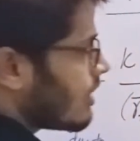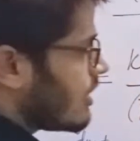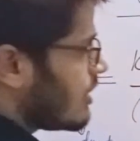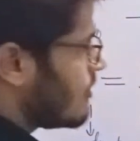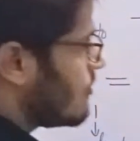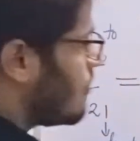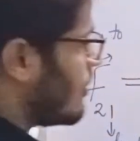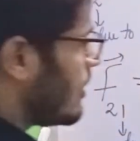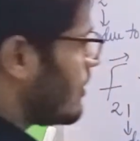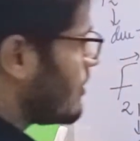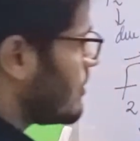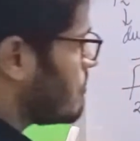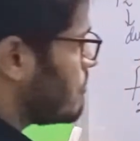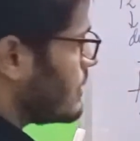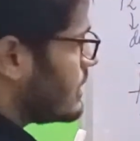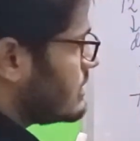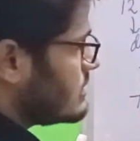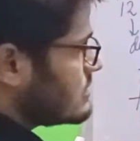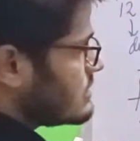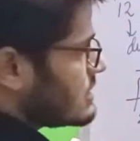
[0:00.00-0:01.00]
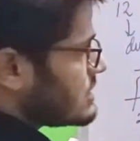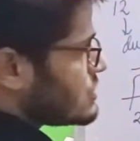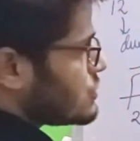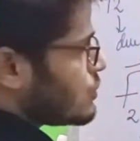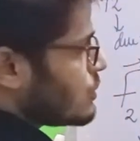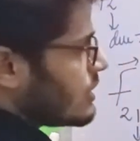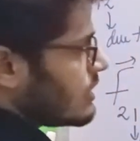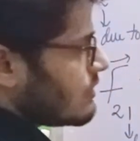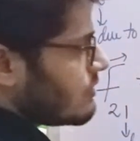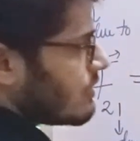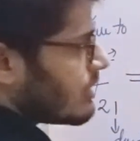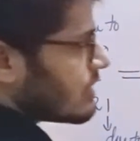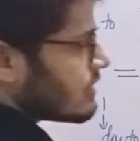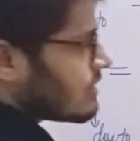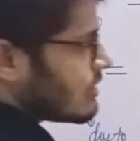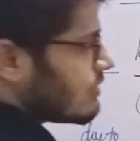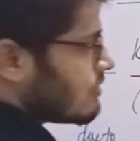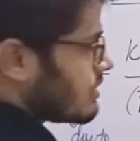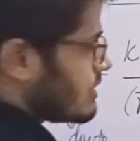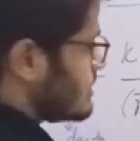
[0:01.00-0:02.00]
If I replace this unit
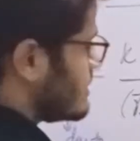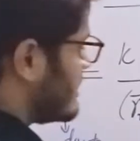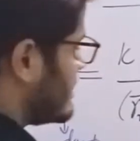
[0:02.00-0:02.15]
vector with